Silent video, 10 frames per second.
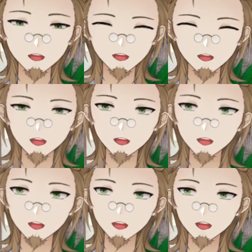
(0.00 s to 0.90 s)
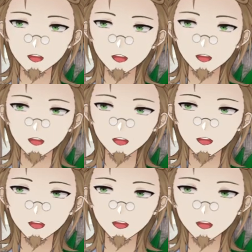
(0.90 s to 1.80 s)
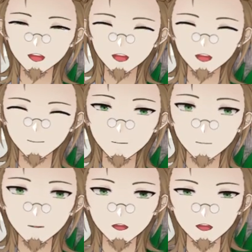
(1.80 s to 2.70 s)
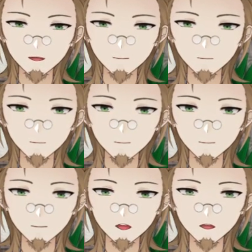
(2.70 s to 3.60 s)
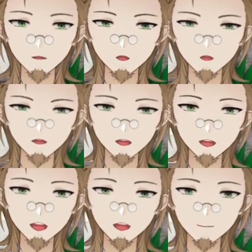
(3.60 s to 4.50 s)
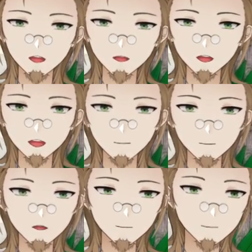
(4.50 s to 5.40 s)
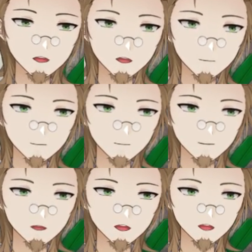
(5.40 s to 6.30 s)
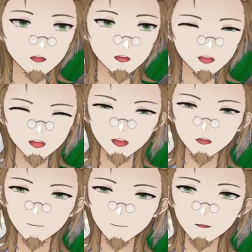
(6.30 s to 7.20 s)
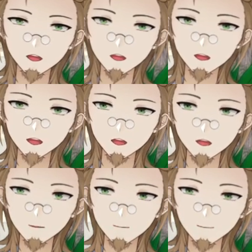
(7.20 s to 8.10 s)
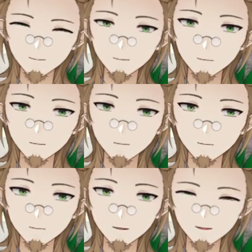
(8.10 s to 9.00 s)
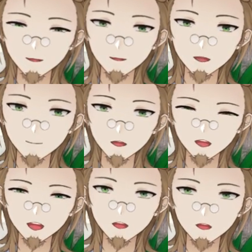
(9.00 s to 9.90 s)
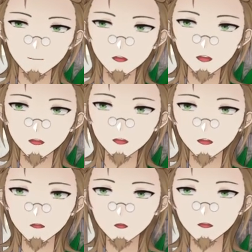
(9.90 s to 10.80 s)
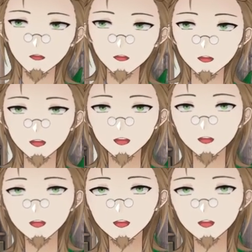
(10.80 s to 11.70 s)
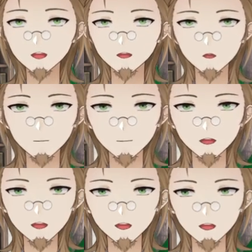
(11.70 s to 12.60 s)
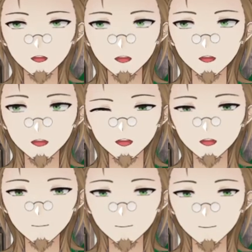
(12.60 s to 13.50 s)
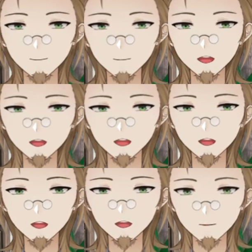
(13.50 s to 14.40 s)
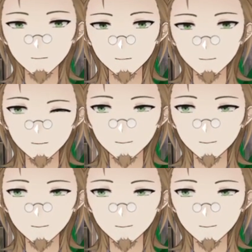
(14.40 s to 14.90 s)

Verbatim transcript: yeah. As time goes by and you learn things about Demon Lord Varvatos, it doesn't make much sense. There's a lot of things in this story that just don't make a lot of sense.